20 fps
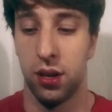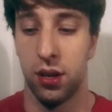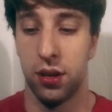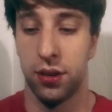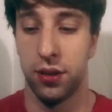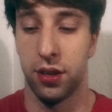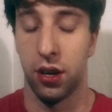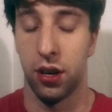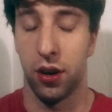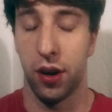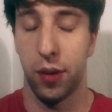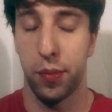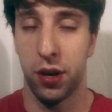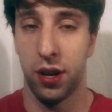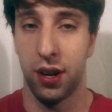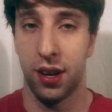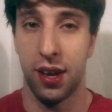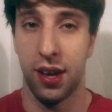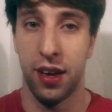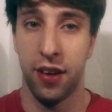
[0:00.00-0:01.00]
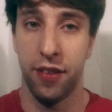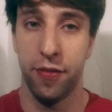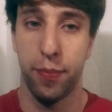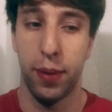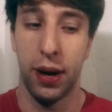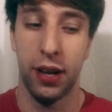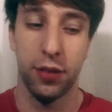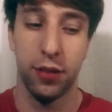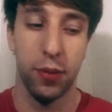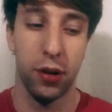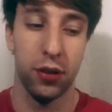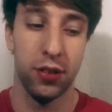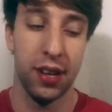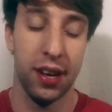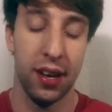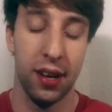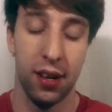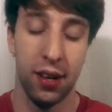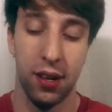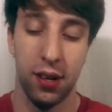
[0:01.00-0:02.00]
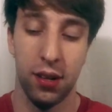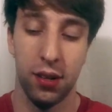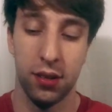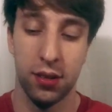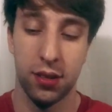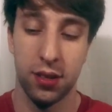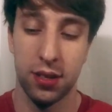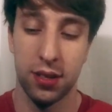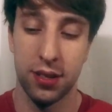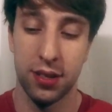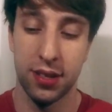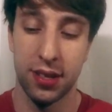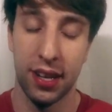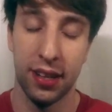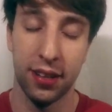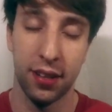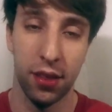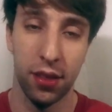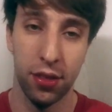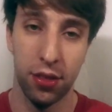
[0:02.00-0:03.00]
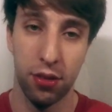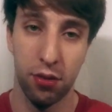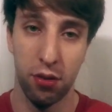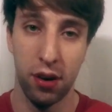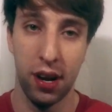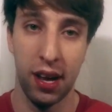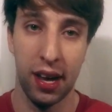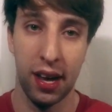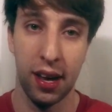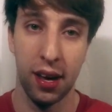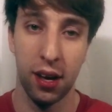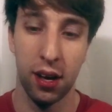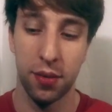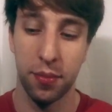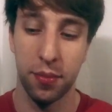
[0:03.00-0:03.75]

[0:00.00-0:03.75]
So I'm gonna give Bates Motel Season 3